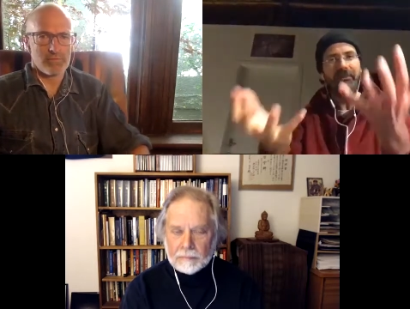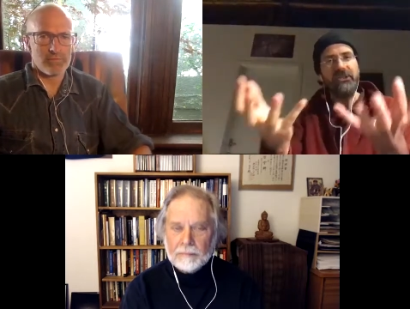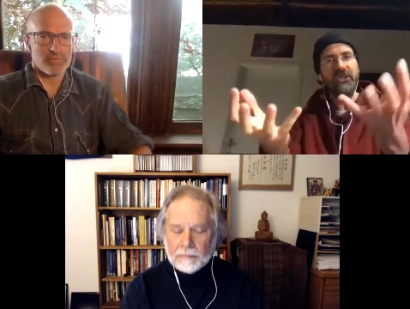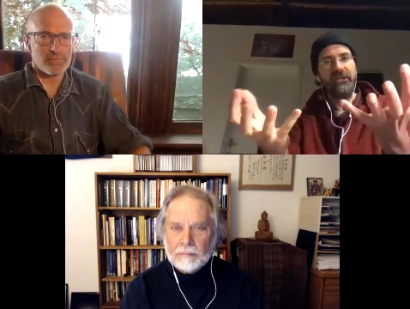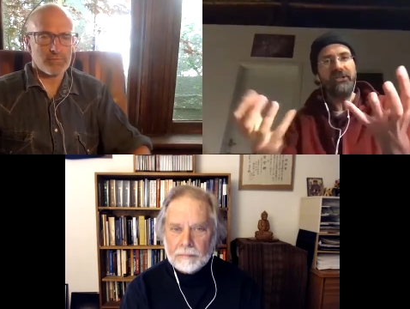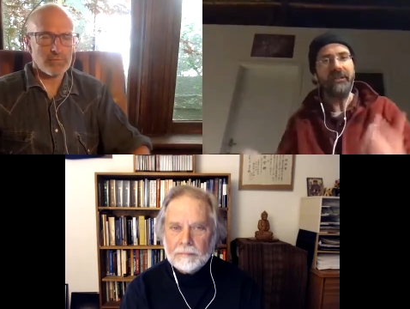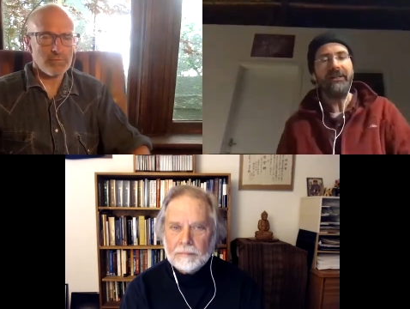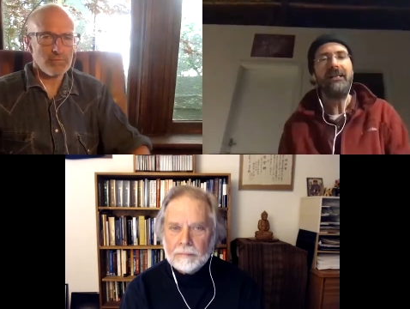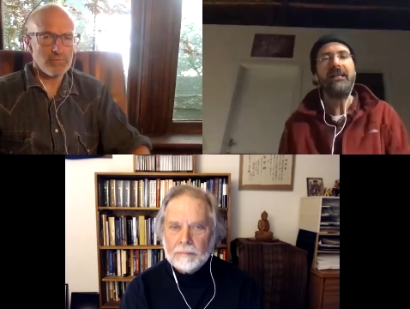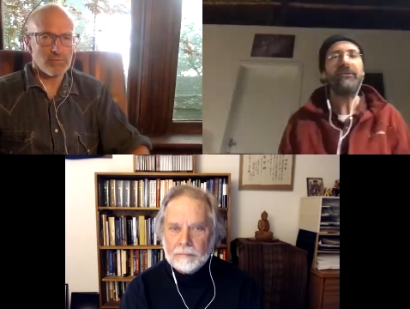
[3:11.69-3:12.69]
Speaker 1: conjunction
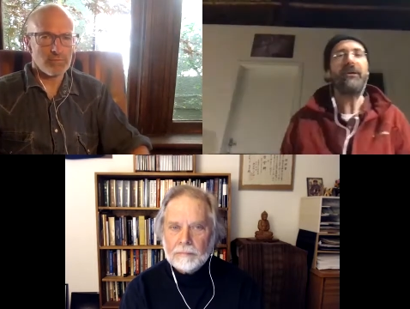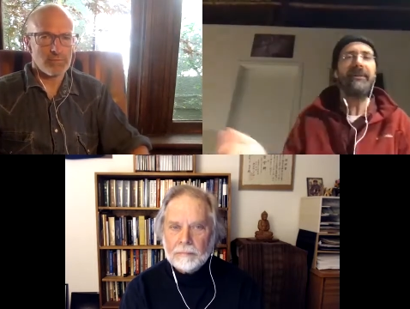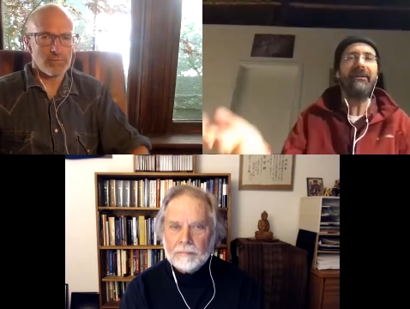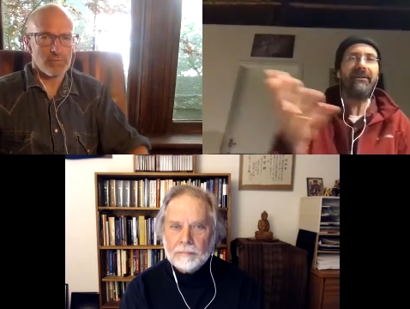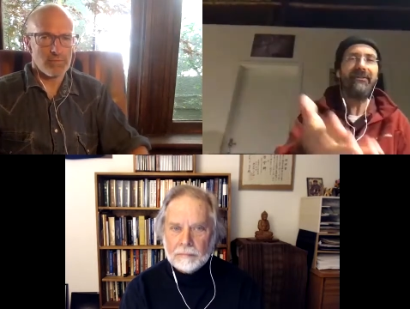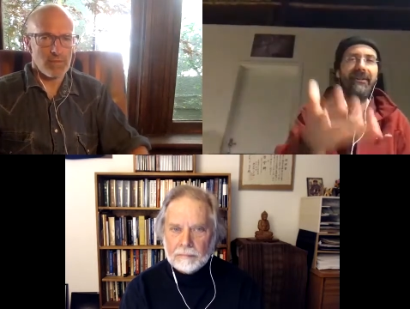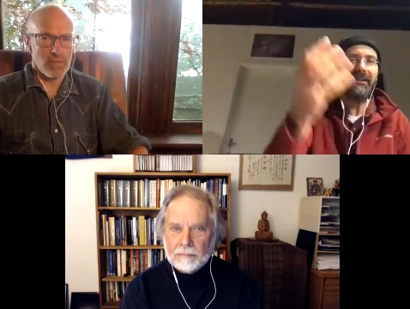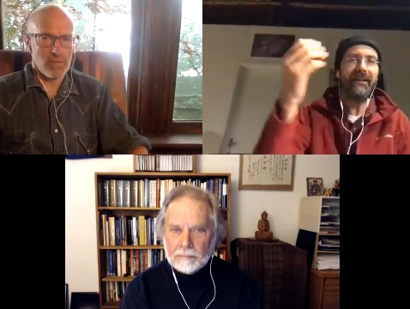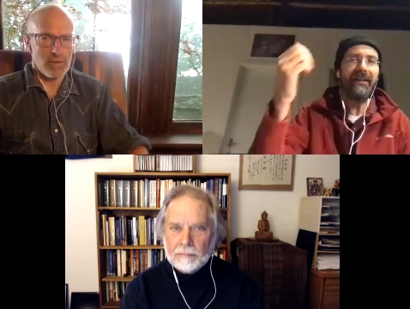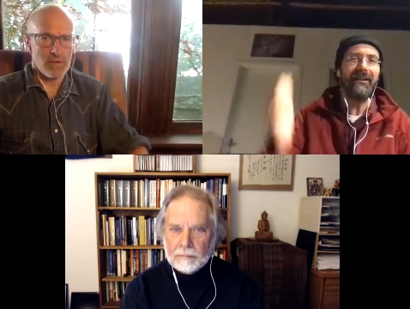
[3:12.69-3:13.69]
so i'm curious
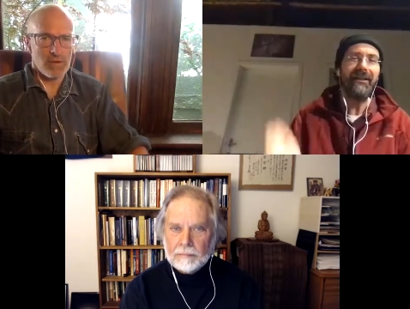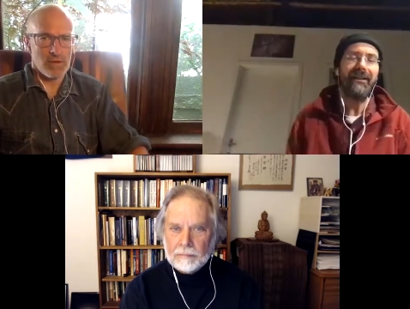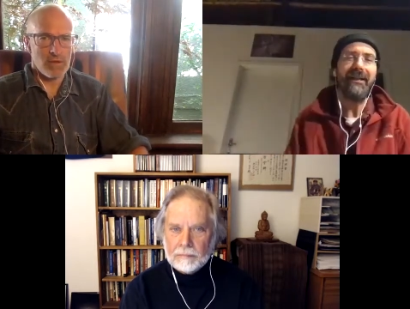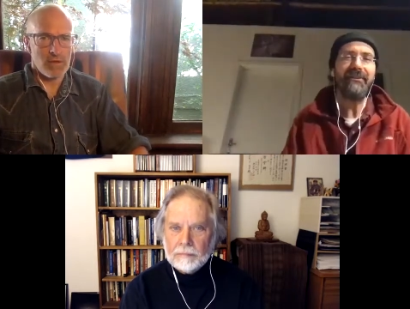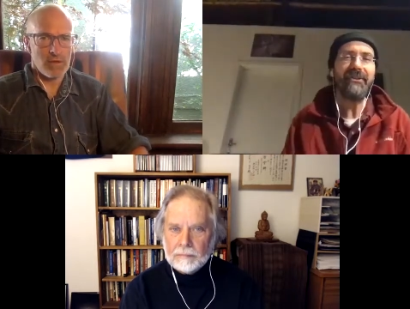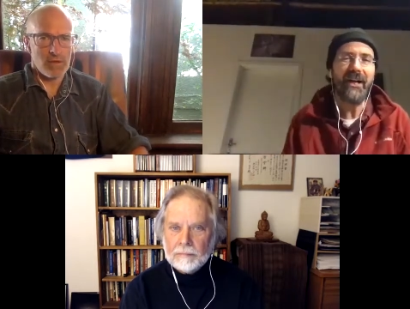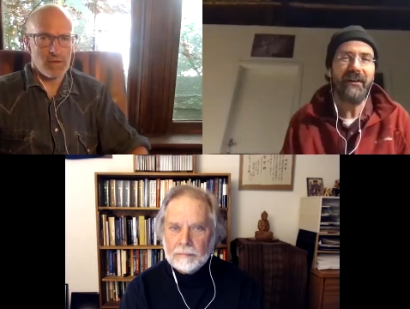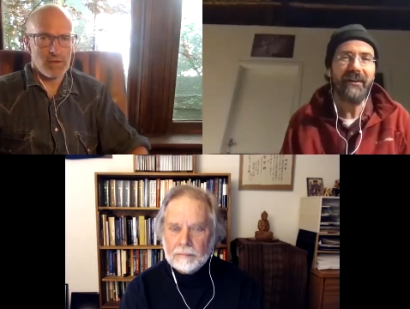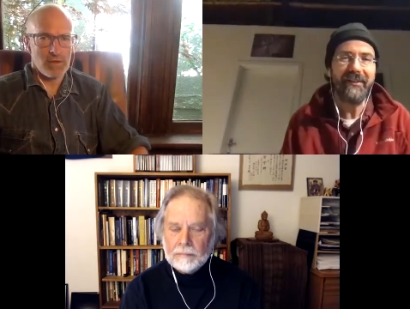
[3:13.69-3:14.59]
uh, as a child of the